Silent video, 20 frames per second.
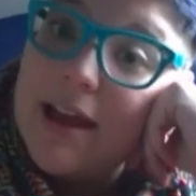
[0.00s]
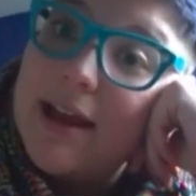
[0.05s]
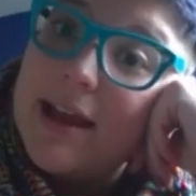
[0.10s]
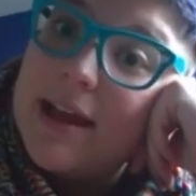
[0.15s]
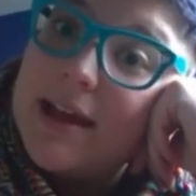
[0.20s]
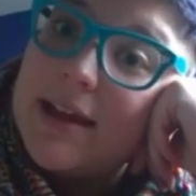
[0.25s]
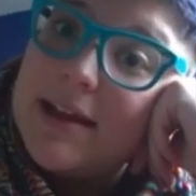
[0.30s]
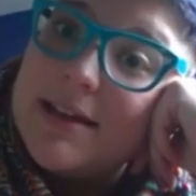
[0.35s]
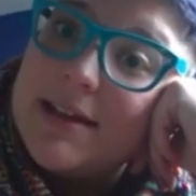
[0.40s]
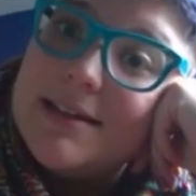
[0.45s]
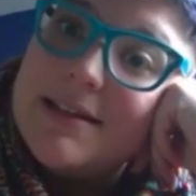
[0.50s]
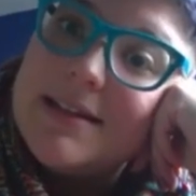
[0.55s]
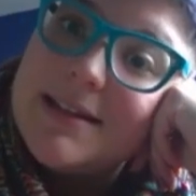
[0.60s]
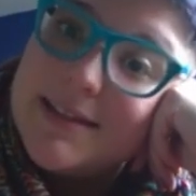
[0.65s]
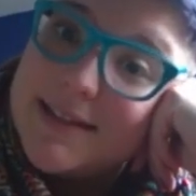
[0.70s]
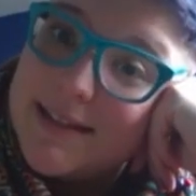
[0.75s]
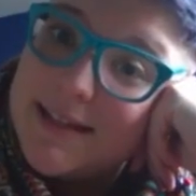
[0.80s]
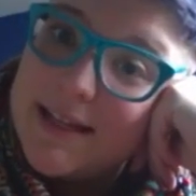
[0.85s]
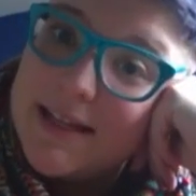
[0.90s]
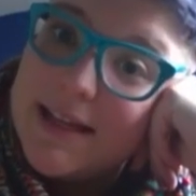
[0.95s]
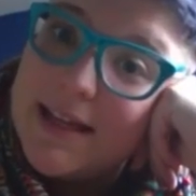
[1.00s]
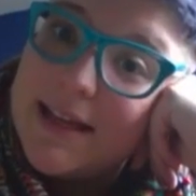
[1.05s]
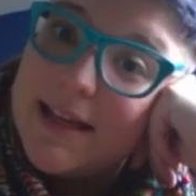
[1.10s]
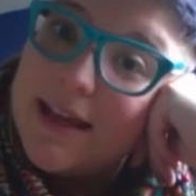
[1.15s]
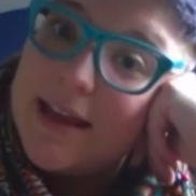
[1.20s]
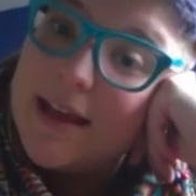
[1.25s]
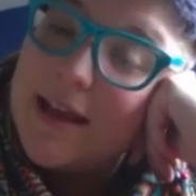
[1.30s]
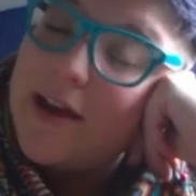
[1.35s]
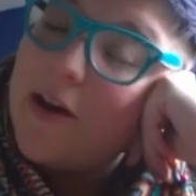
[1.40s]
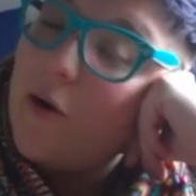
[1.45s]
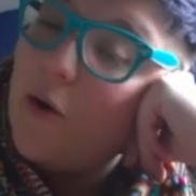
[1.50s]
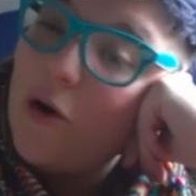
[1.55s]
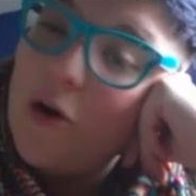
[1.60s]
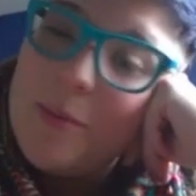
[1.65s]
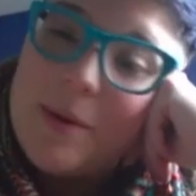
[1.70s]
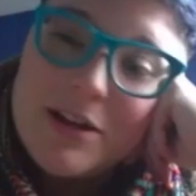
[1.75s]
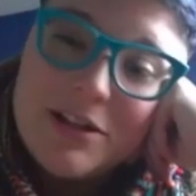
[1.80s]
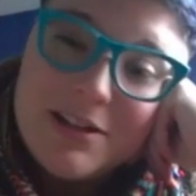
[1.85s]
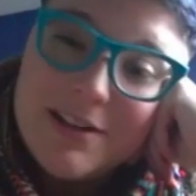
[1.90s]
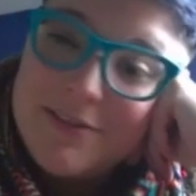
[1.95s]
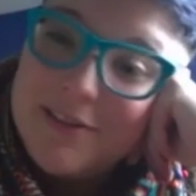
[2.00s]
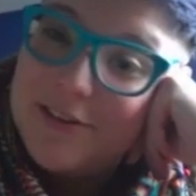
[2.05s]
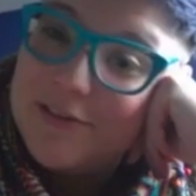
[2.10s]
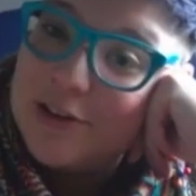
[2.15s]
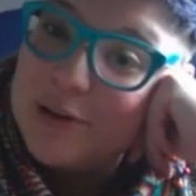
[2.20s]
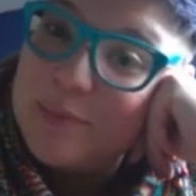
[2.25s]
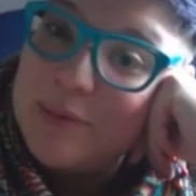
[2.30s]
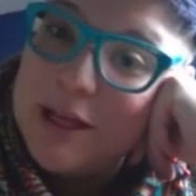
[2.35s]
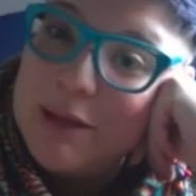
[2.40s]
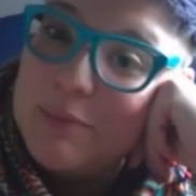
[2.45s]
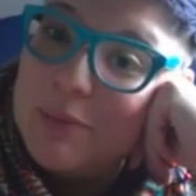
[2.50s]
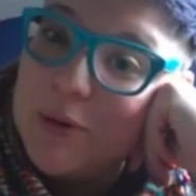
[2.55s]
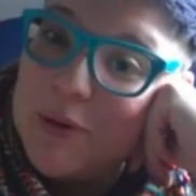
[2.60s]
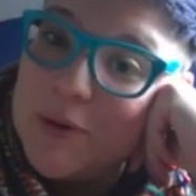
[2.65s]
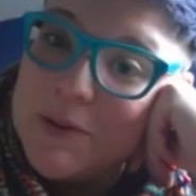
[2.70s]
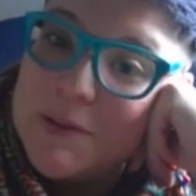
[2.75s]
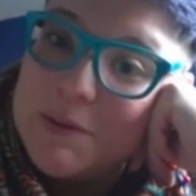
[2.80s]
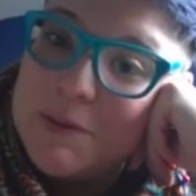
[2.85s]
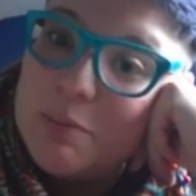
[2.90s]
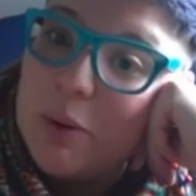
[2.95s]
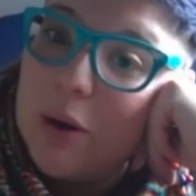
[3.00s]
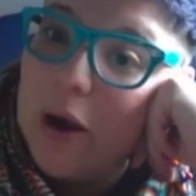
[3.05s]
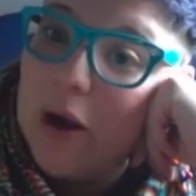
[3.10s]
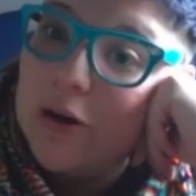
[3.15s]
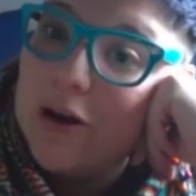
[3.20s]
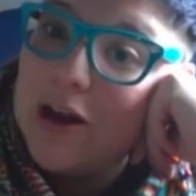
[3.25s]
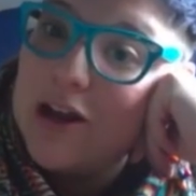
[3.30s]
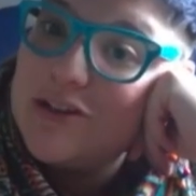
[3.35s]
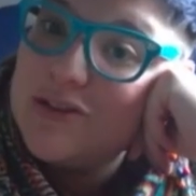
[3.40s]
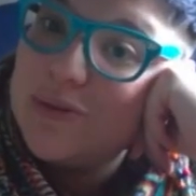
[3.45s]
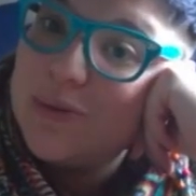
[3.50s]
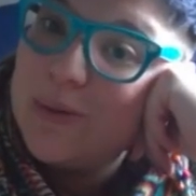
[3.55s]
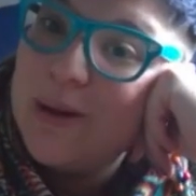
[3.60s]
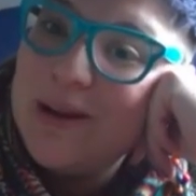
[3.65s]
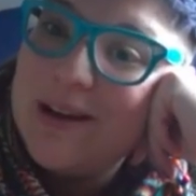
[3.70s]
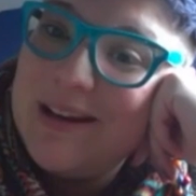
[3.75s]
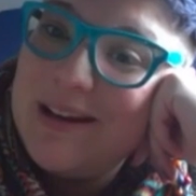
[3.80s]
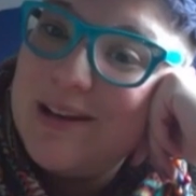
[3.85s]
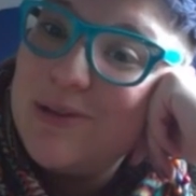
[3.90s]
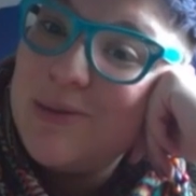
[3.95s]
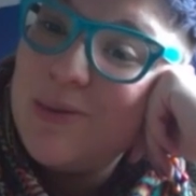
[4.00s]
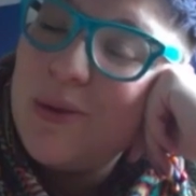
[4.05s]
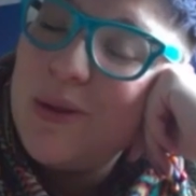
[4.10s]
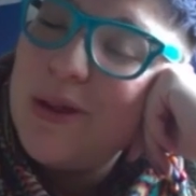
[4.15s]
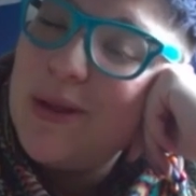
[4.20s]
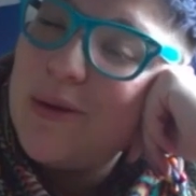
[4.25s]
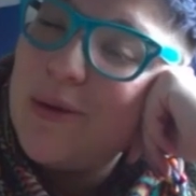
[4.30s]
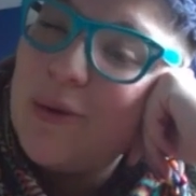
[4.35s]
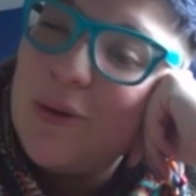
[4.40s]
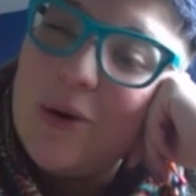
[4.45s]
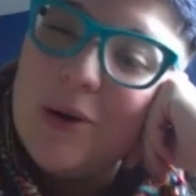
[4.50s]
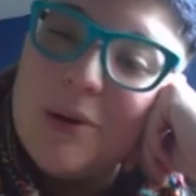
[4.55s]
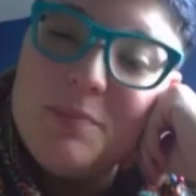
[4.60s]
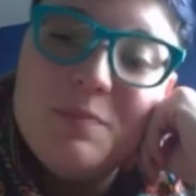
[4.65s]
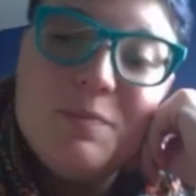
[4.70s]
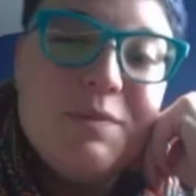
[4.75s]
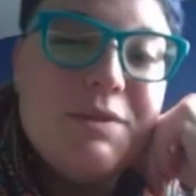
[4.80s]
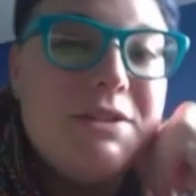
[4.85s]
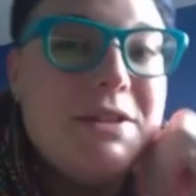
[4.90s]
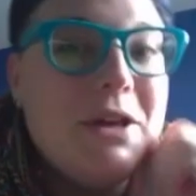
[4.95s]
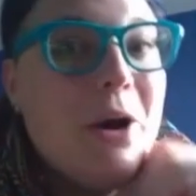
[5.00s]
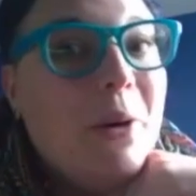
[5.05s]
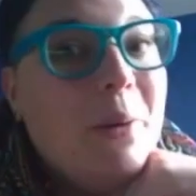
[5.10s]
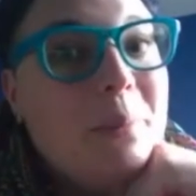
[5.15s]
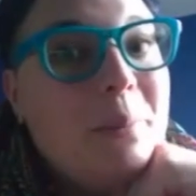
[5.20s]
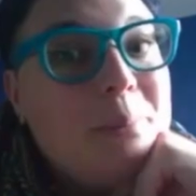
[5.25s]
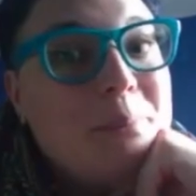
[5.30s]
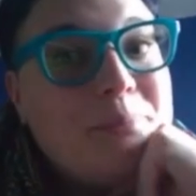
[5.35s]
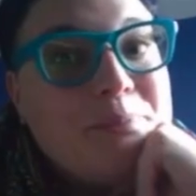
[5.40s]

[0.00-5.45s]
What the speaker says: and see a whole bunch of different people's progress through it. And it's really cool. So